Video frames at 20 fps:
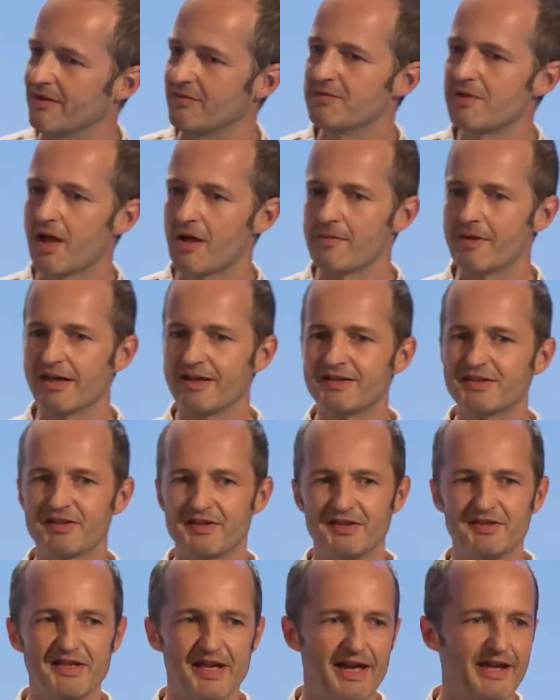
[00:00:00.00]
I'm coming into
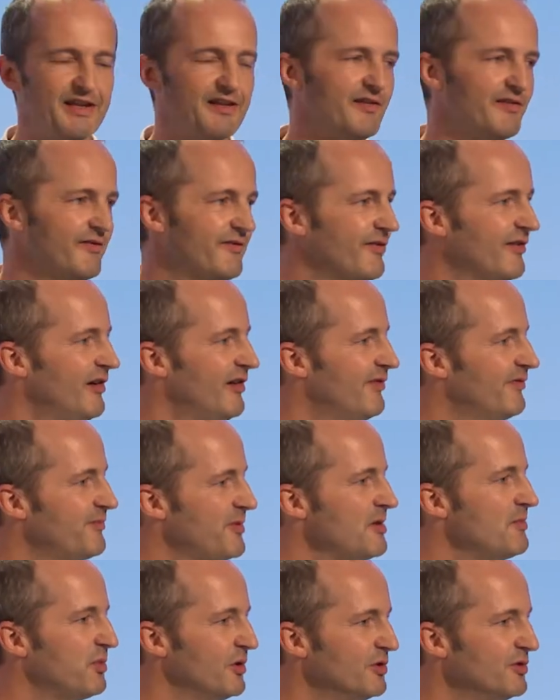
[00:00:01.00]
the den of, of
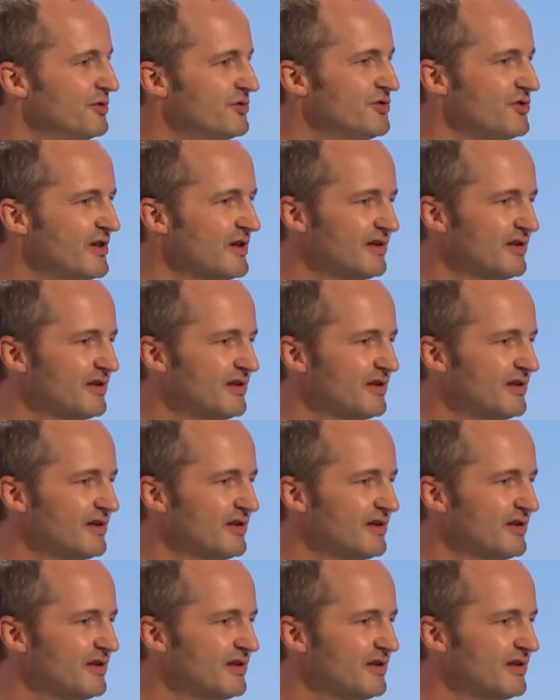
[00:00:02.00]
people who,